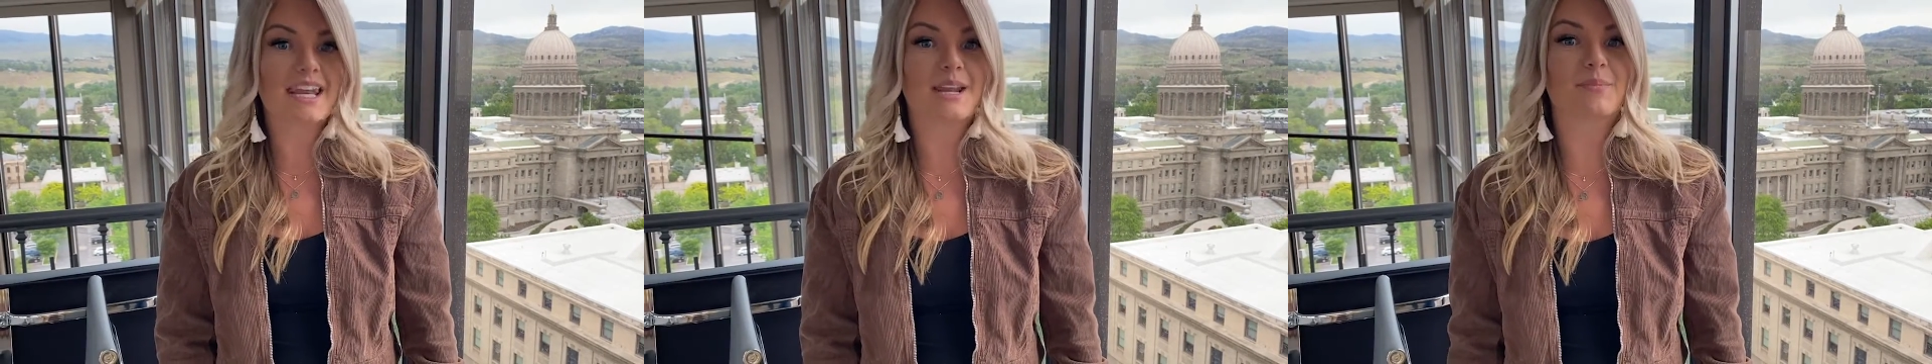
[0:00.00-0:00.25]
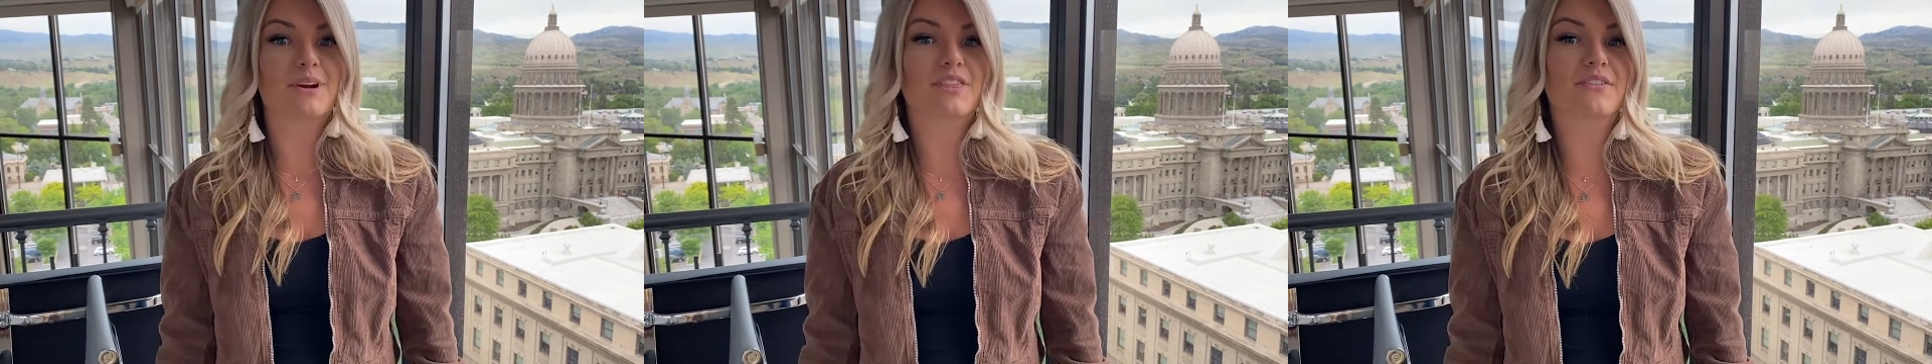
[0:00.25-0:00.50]

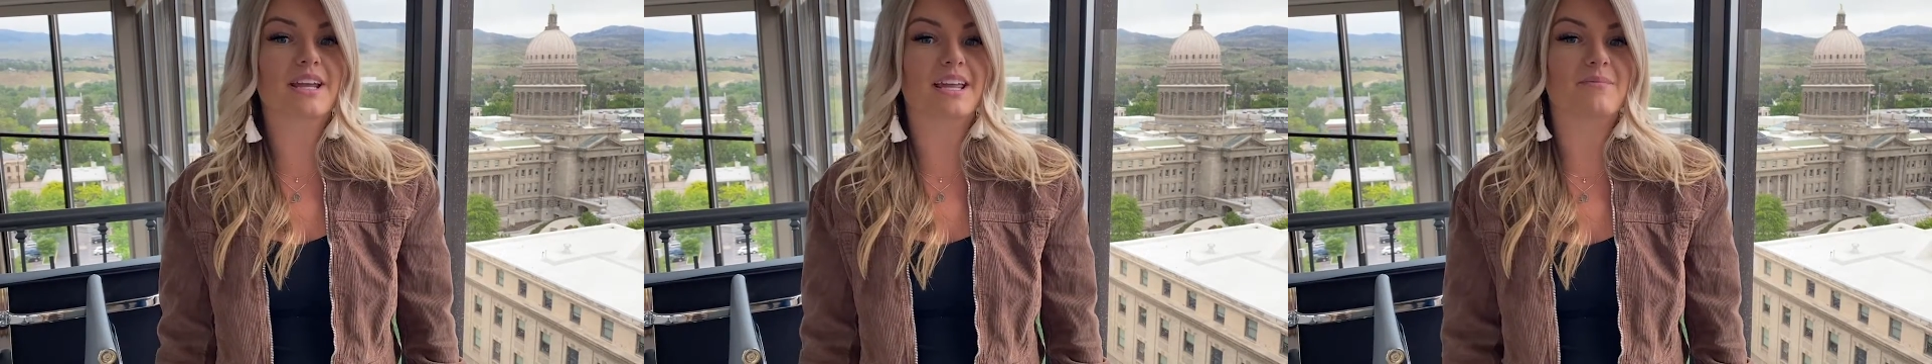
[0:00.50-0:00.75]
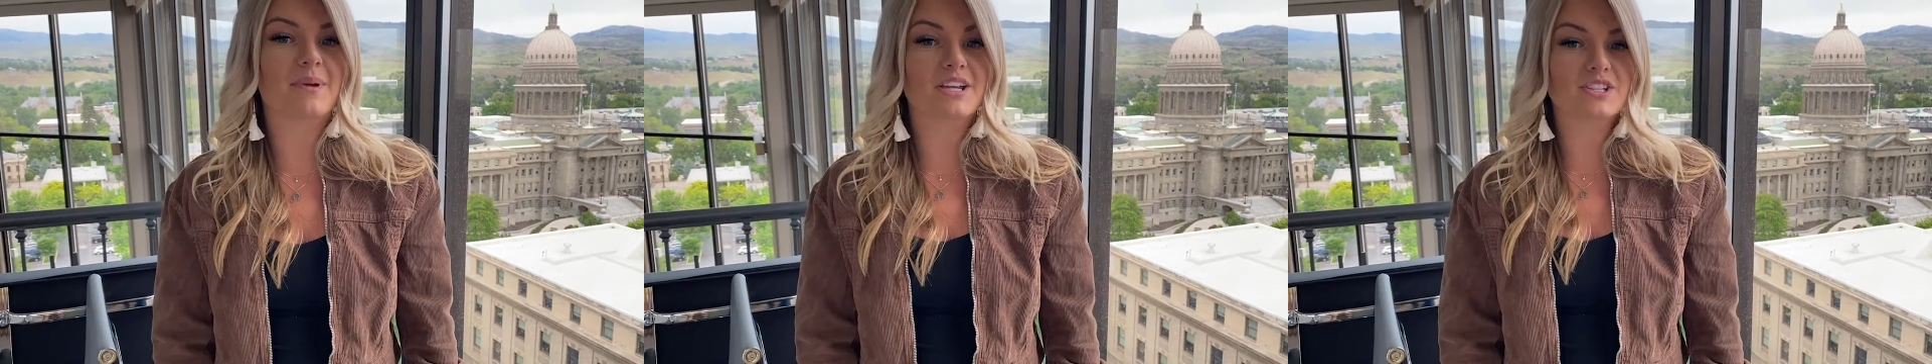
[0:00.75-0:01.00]
Number 3,
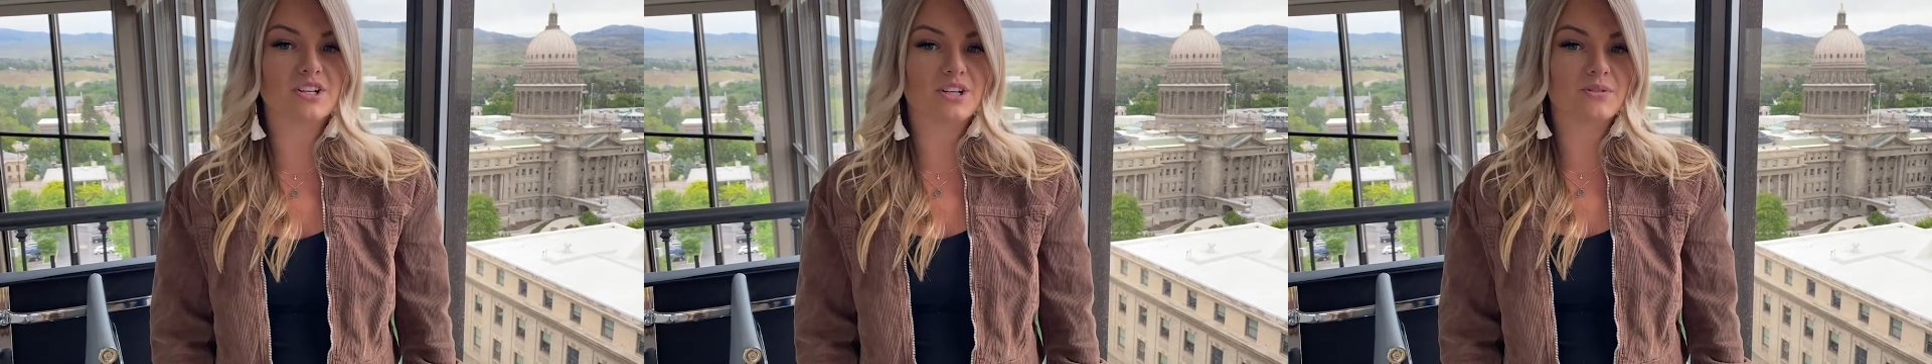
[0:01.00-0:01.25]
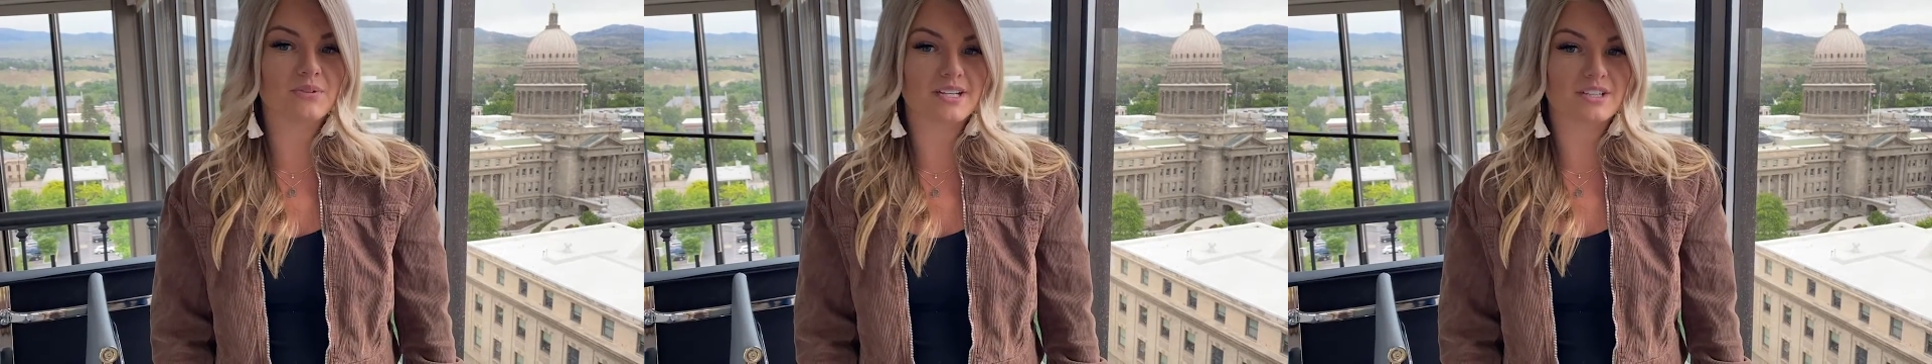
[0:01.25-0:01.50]
make sure
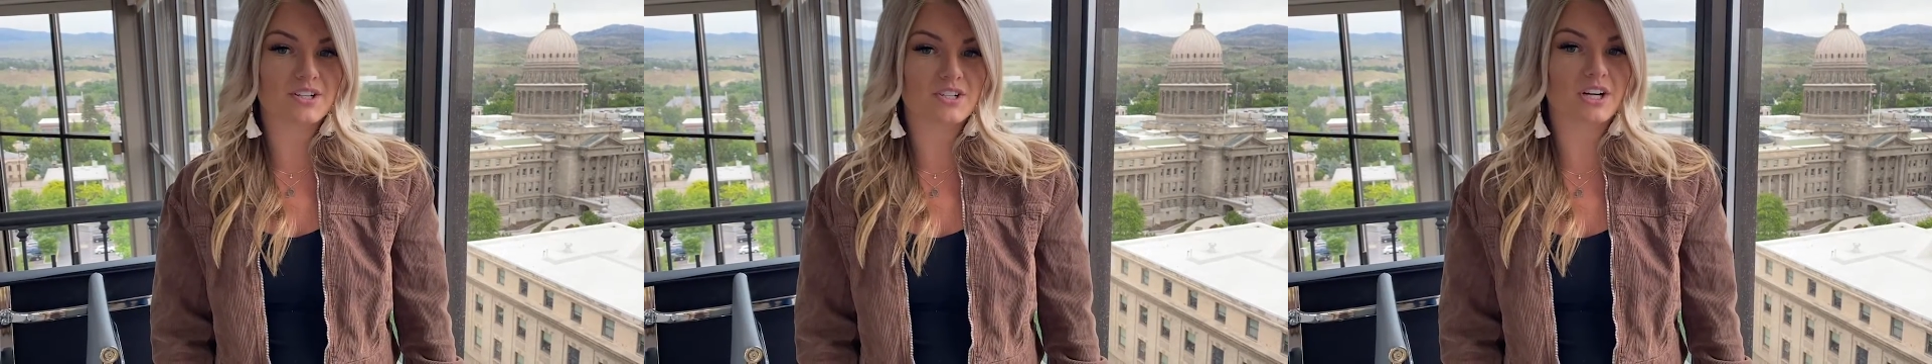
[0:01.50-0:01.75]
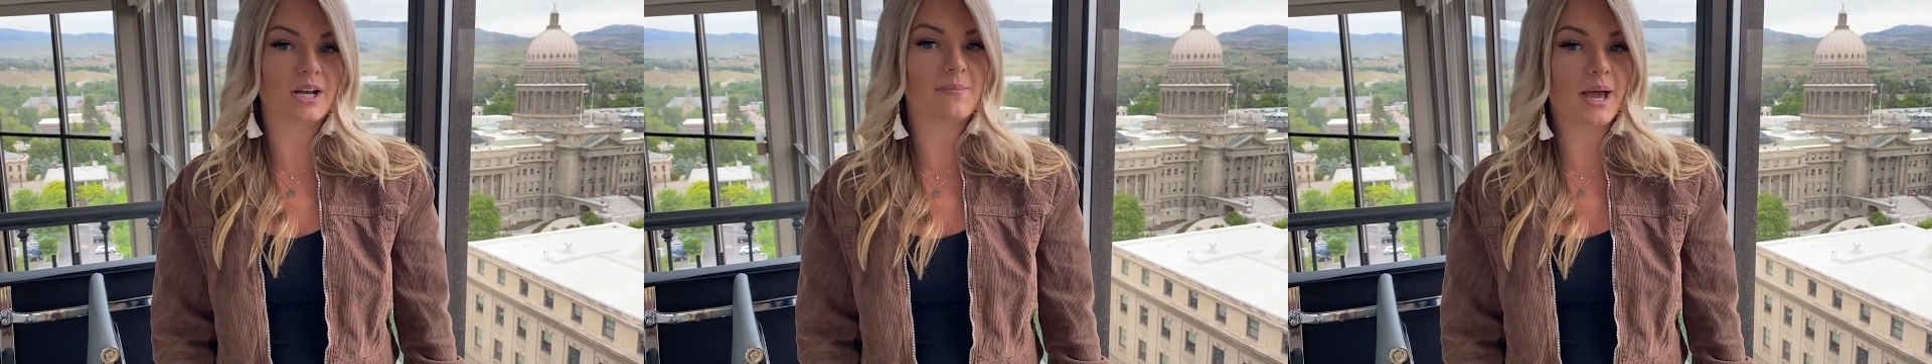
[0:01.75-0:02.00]
you research
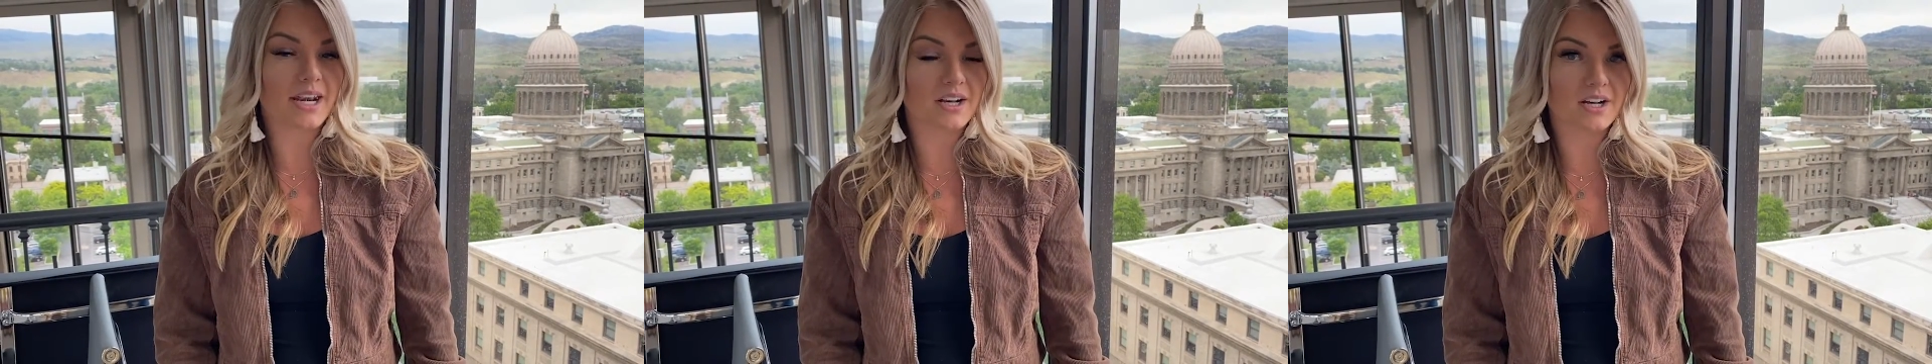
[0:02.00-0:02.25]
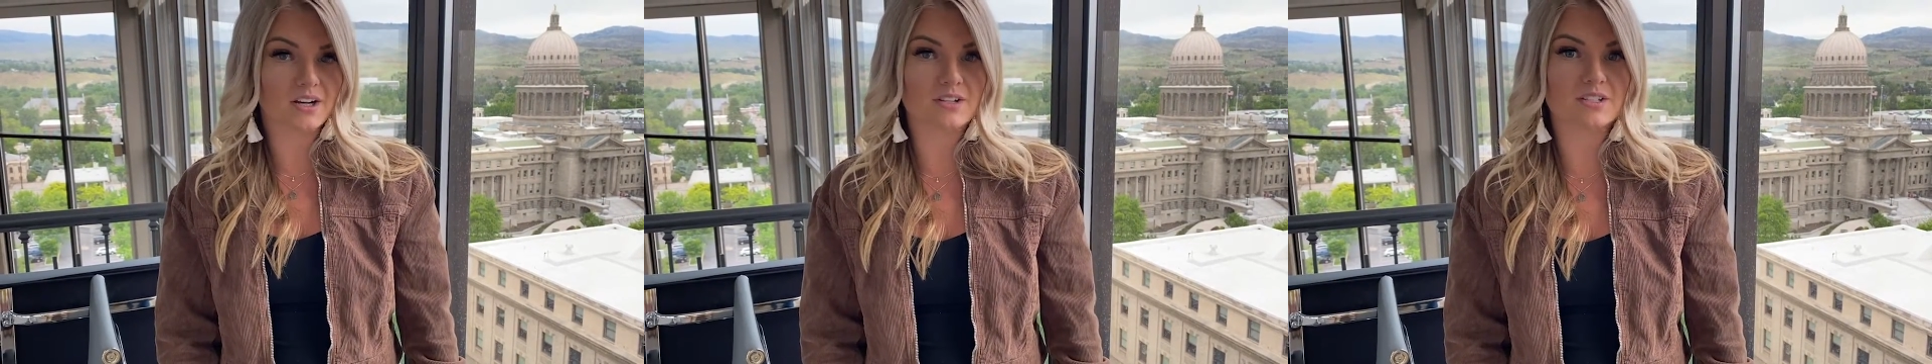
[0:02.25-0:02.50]
your
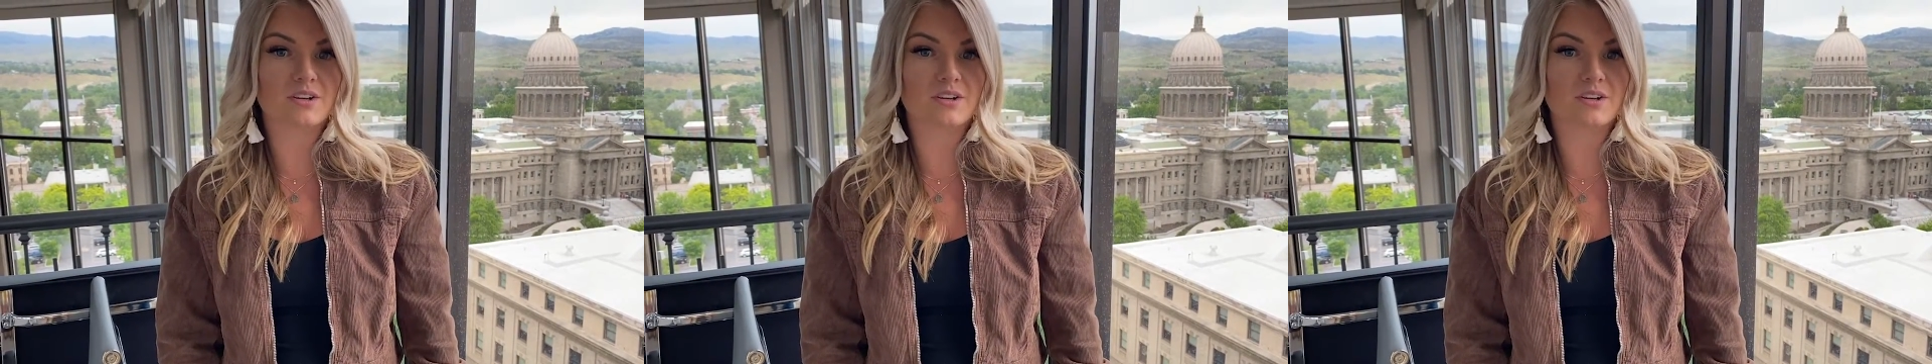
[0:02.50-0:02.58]
competitors